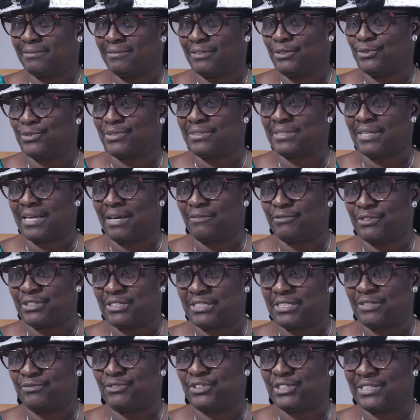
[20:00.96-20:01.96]
When you say, I
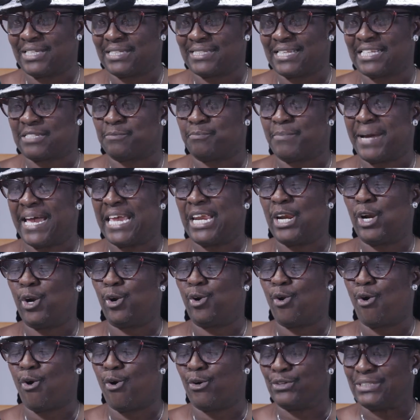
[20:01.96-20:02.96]
receive Jesus as my
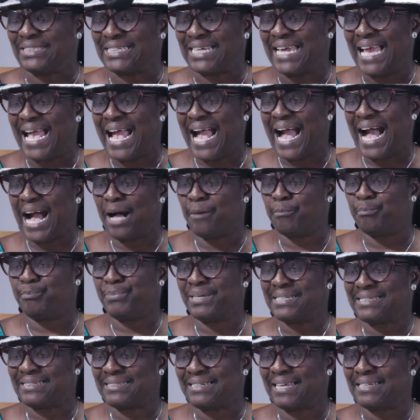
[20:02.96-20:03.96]
Lord
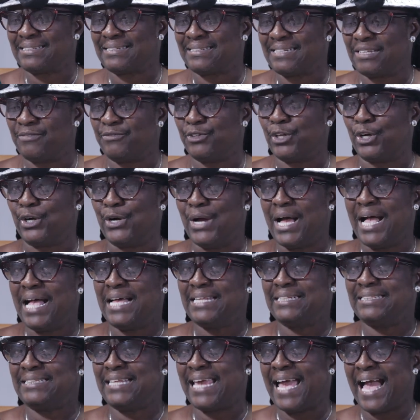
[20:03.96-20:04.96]
and personal Savior,
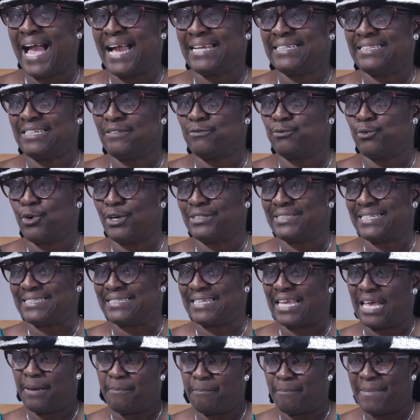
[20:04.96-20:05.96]
the active word
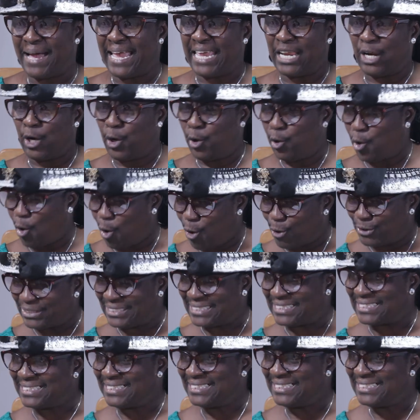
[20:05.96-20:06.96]
is my
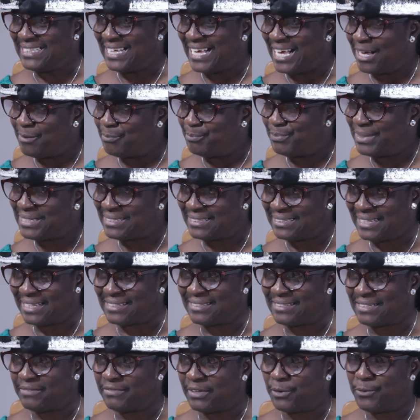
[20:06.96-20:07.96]
Lord and
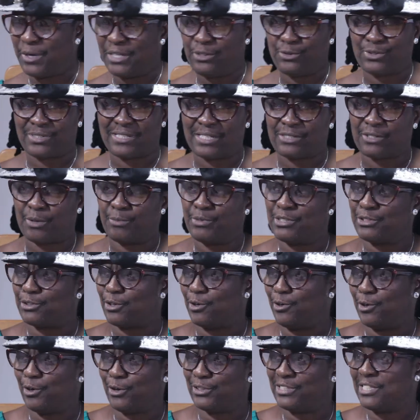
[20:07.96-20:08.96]
personal Savior. When you say somebody
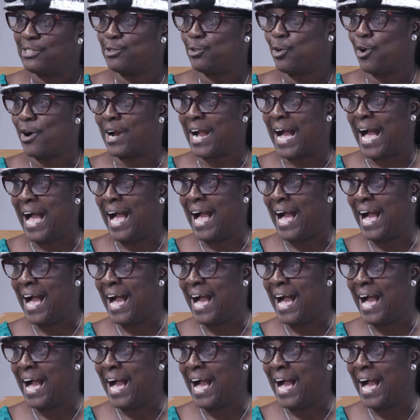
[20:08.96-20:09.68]
is your Lord, is your God.